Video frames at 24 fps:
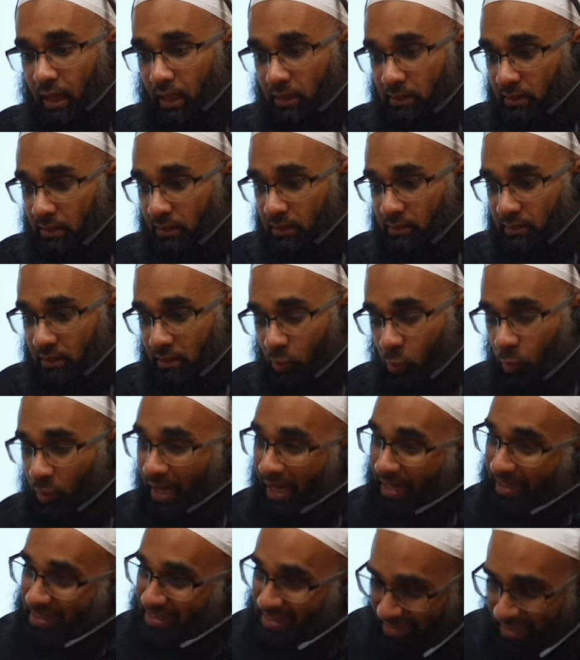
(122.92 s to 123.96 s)
uh, the
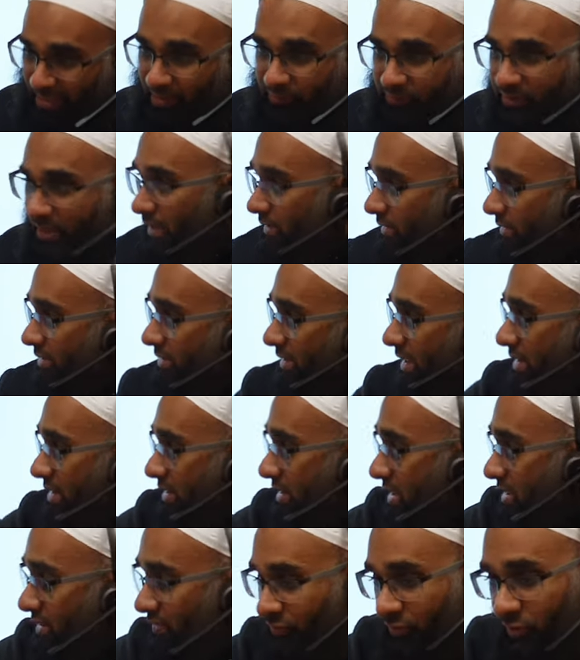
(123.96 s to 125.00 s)
Quran itself tells us that
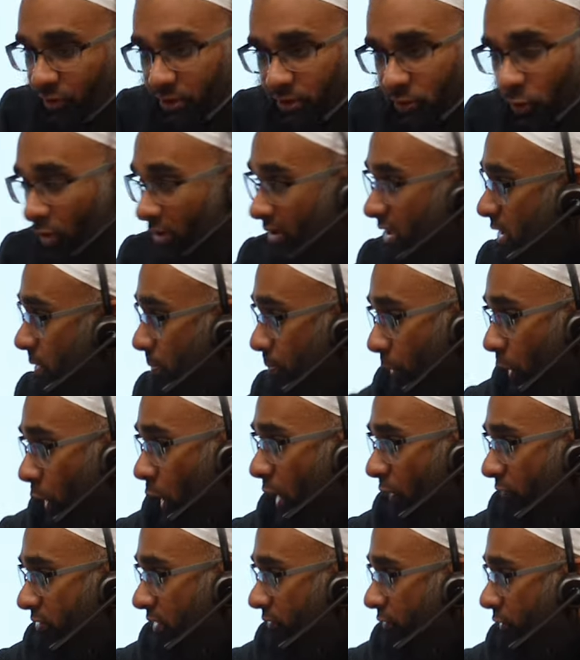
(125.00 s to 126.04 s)
this verse or this
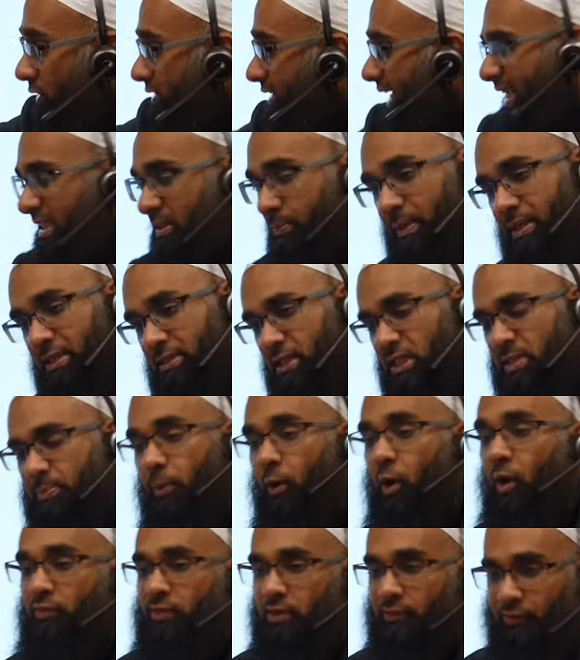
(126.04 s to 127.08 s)
part of the verse explains this
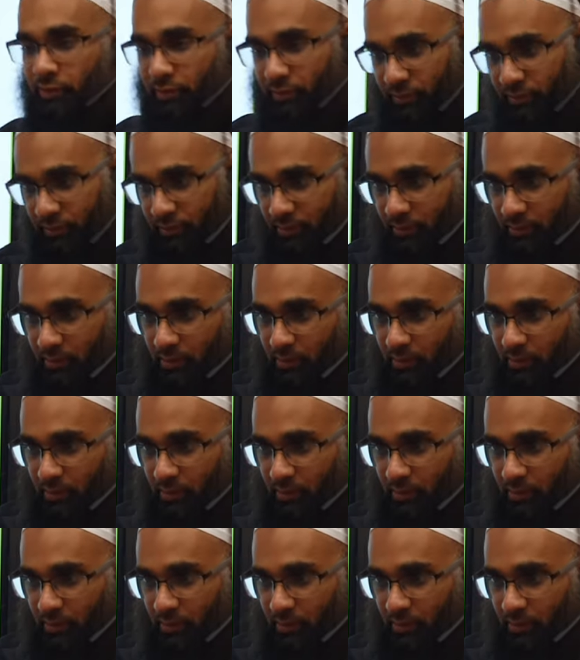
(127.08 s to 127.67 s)
part of the verse.